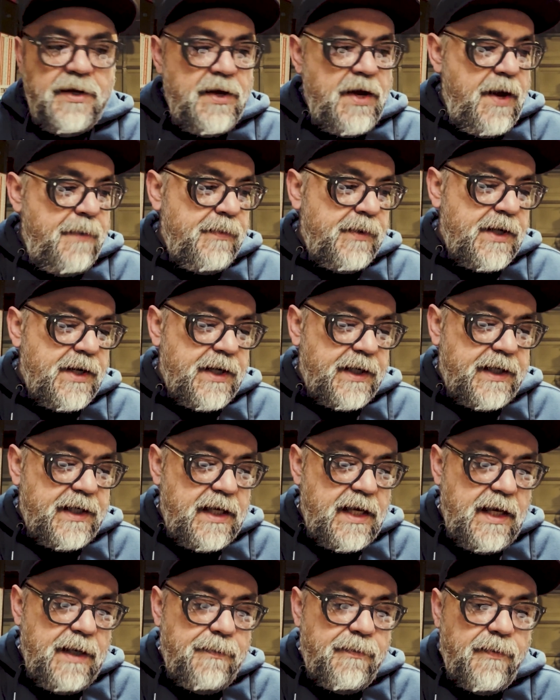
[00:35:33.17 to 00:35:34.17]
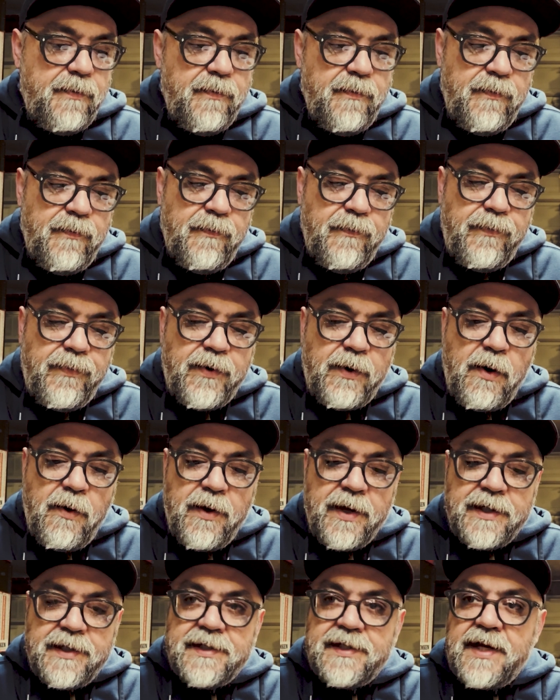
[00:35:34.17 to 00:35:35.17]
I'm going to keep
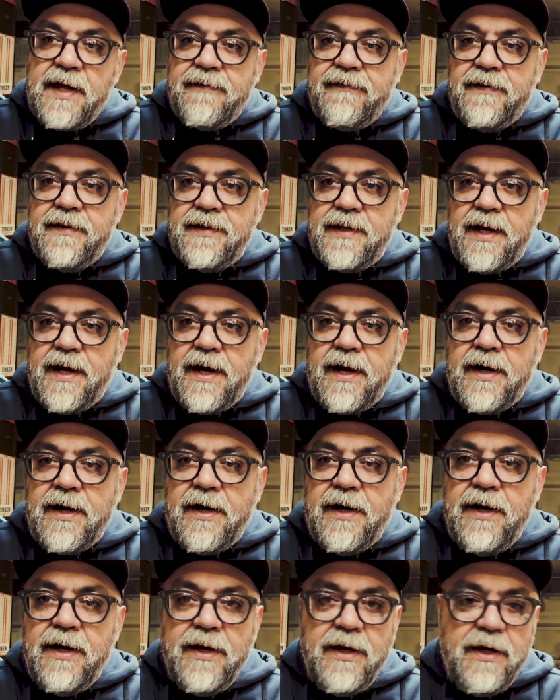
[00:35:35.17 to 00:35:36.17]
throwing stuff in there